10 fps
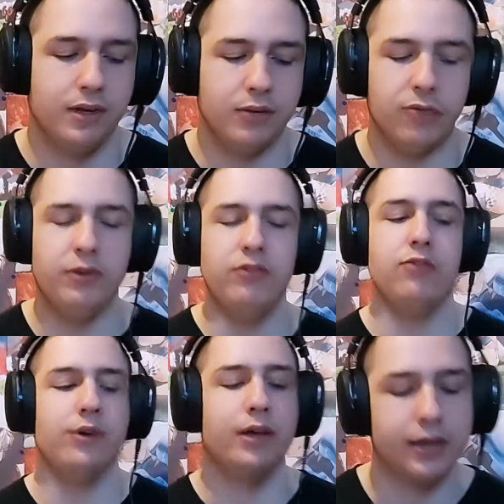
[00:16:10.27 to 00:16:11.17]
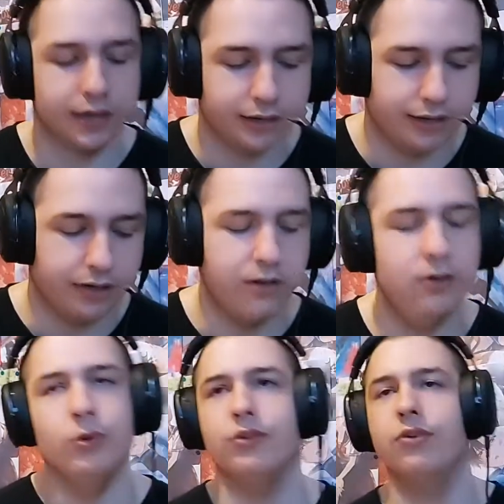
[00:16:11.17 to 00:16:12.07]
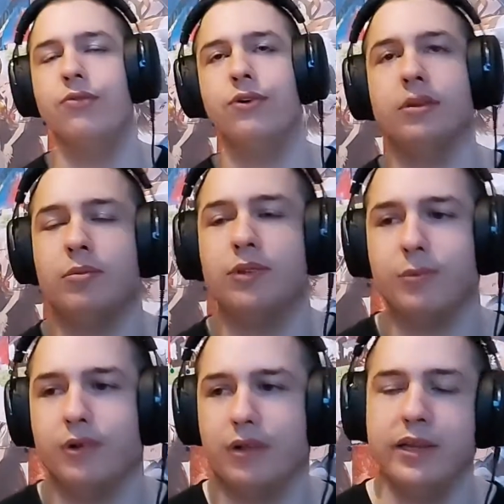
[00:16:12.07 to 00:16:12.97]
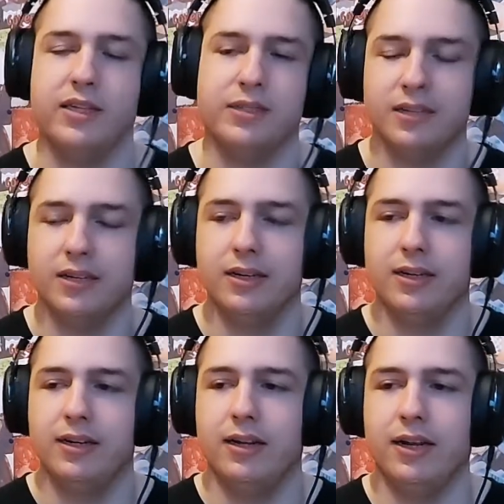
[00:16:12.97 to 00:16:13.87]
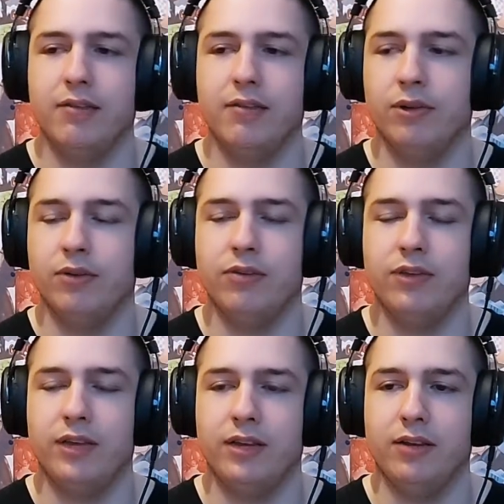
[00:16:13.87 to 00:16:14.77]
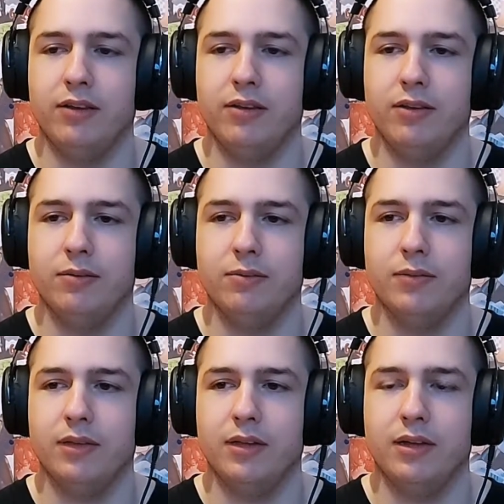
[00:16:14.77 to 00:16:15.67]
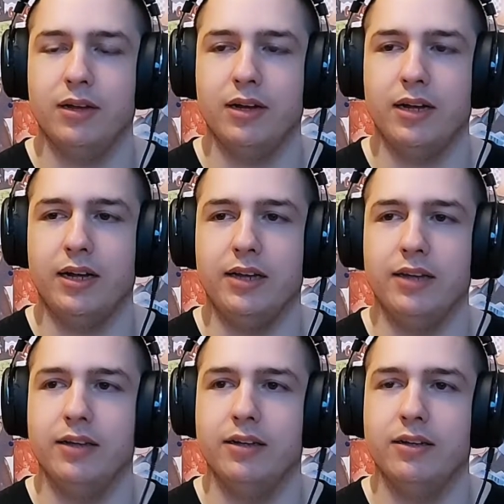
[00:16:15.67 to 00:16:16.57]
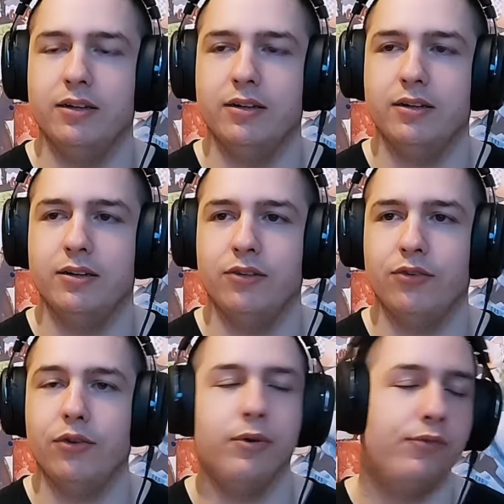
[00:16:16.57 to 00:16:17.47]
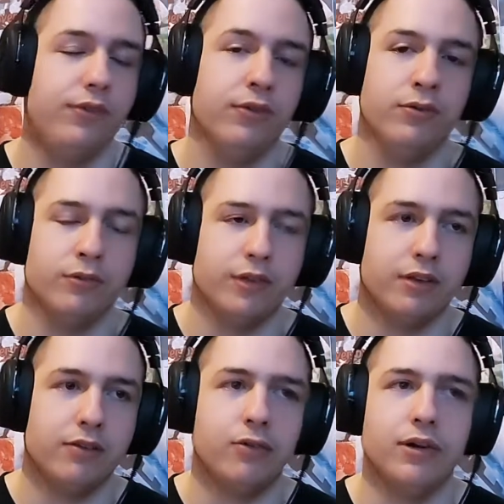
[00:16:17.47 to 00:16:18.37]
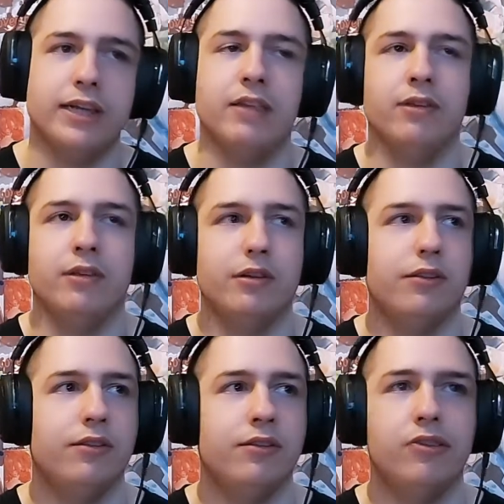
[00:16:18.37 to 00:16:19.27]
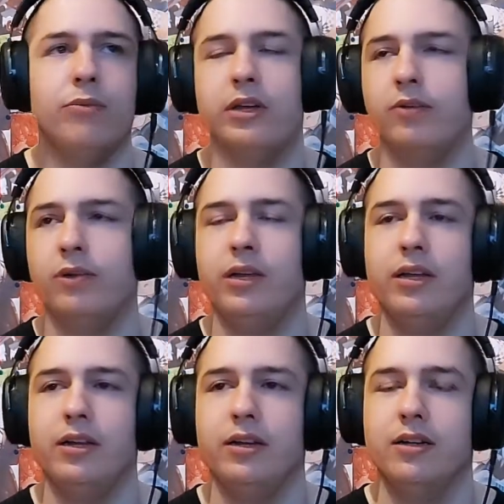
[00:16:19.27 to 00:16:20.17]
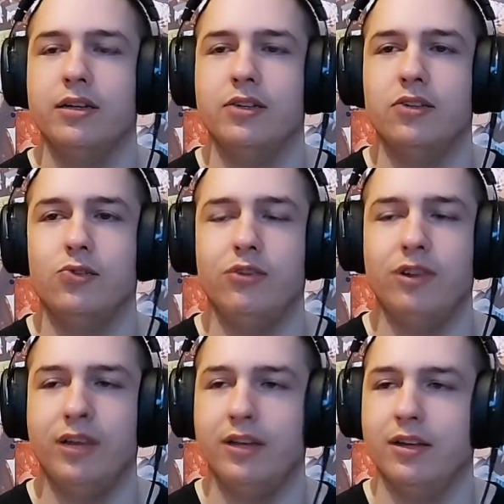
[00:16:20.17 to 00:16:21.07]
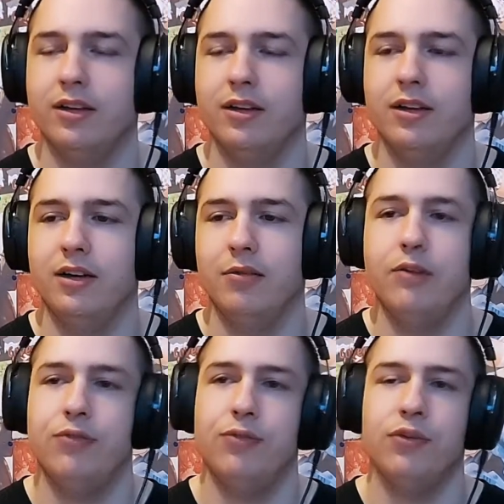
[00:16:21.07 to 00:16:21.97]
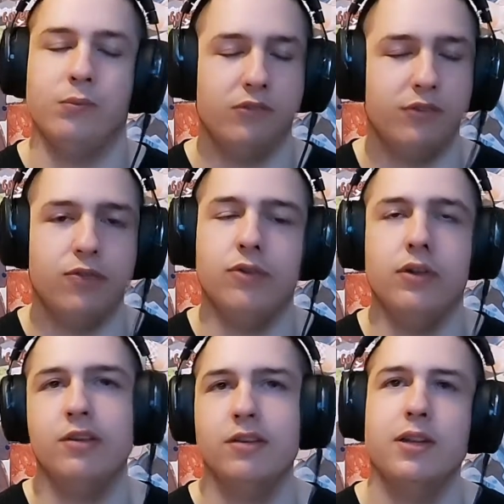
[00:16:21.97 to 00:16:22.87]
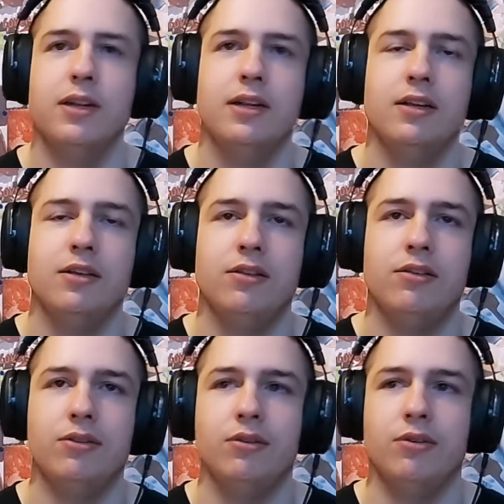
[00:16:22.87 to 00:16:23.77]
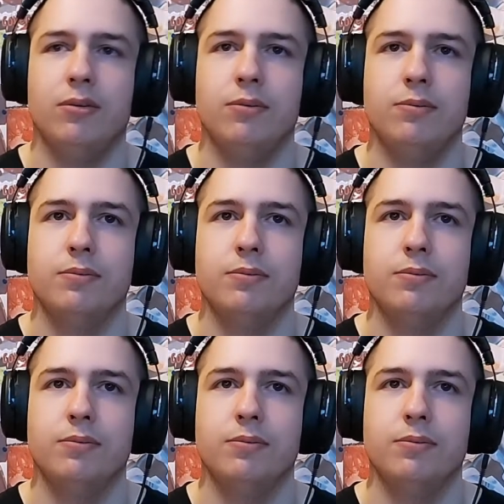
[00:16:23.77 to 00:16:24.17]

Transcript: when someone is crying and wants comfort, I'm terrible at, like, I don't even know what to say, and I struggle with physical contact, so, like, giving hugs is not something I really do easily. I really have to force myself to do it. So,